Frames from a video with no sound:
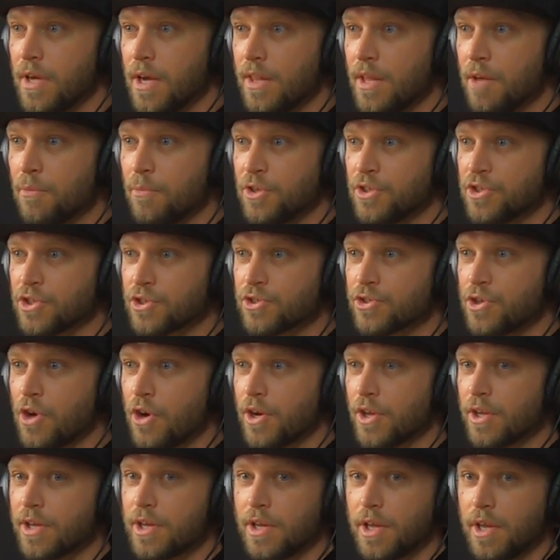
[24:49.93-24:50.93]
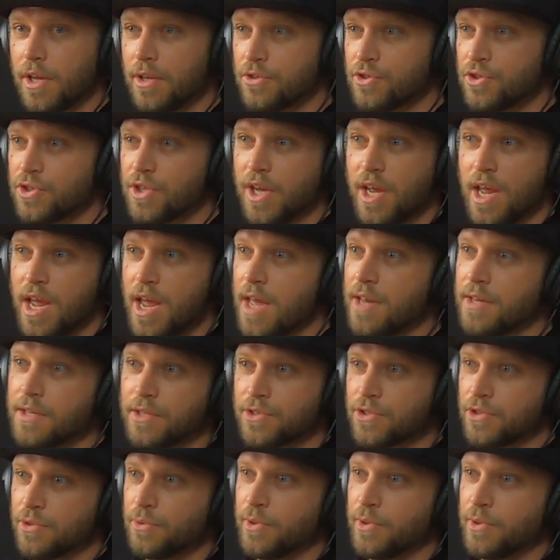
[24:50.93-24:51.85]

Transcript: and then we just started getting shit handed